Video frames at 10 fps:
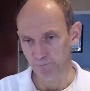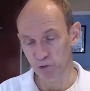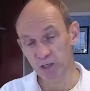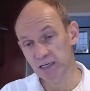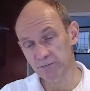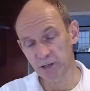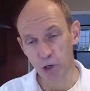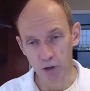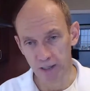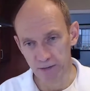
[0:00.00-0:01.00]
You can leave it
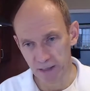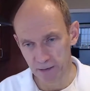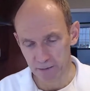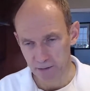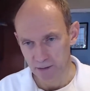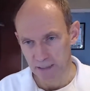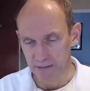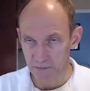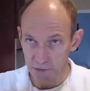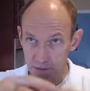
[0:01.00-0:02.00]
longer in there
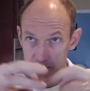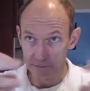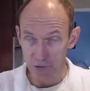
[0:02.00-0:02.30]
until